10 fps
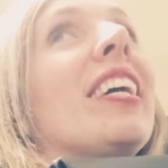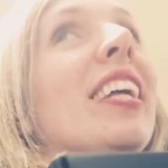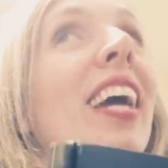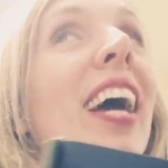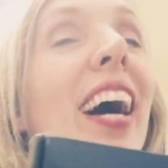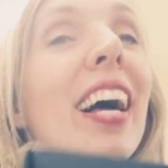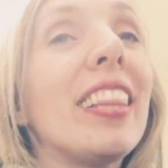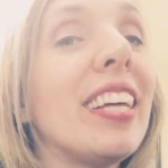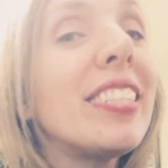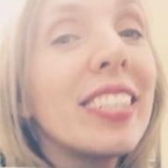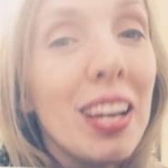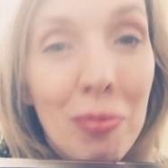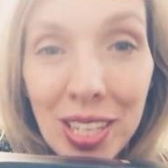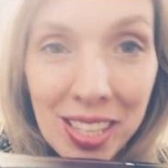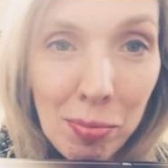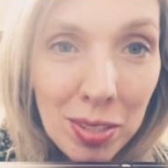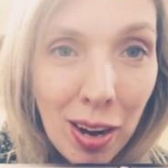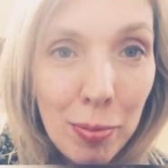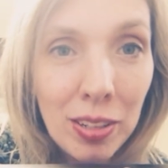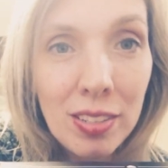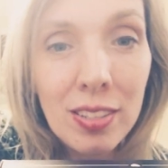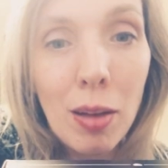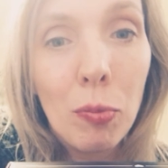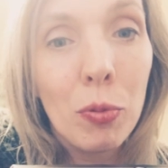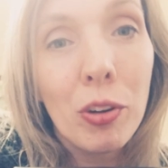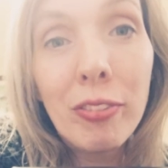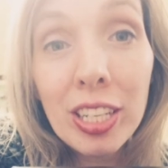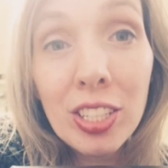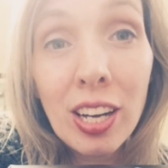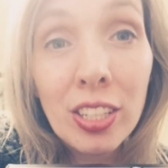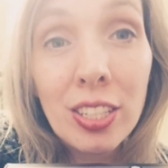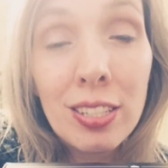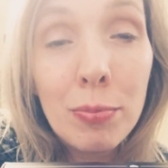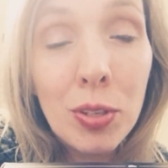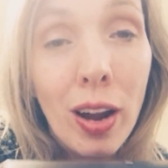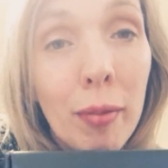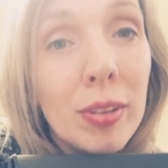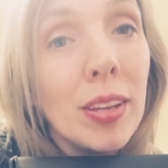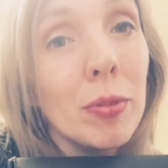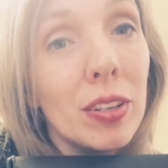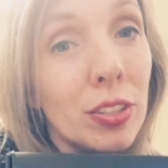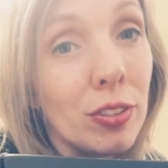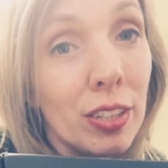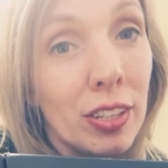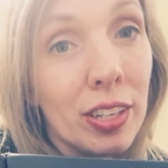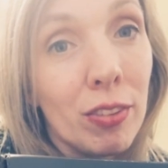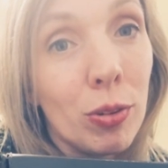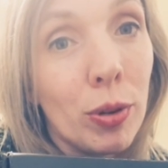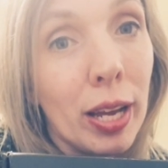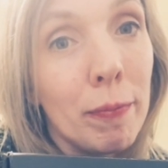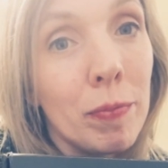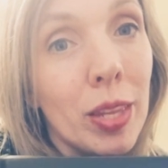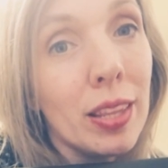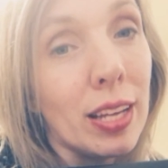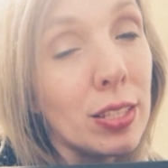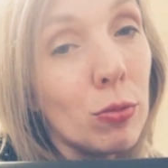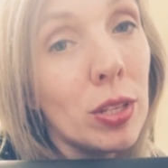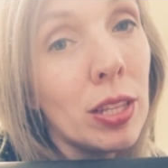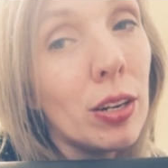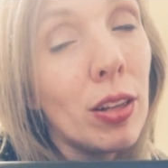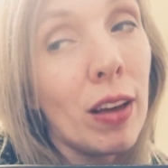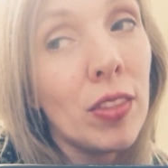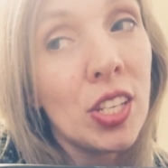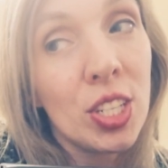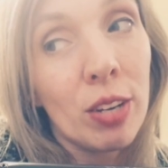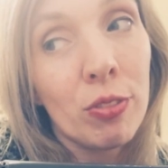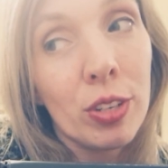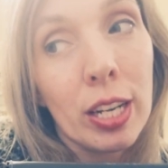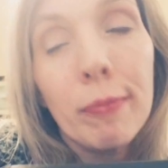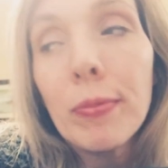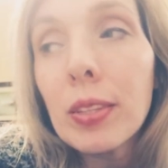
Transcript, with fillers: yeah, let's get my subscriber list up. When we reach 100 subscribers, I'm going to do another giveaway. That's the one that'll have the Jeffree